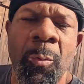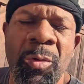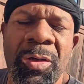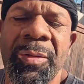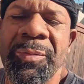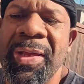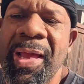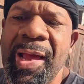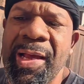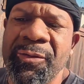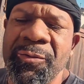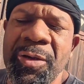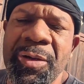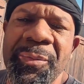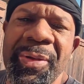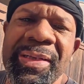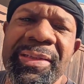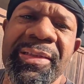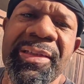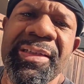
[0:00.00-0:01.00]
What up, guys? Welcome
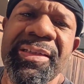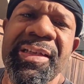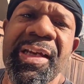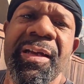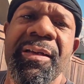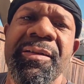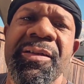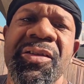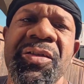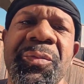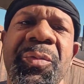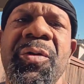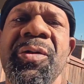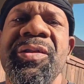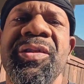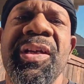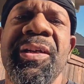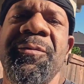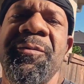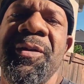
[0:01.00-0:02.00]
back to the channel. This your boy
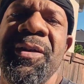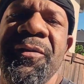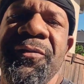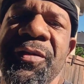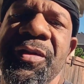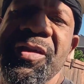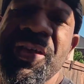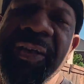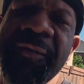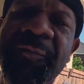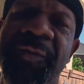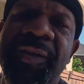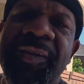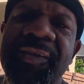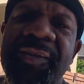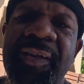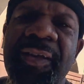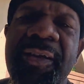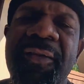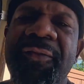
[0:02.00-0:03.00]
Jay Reed for Jay
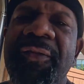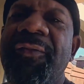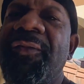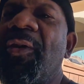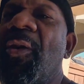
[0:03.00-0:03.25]
Reed's Love of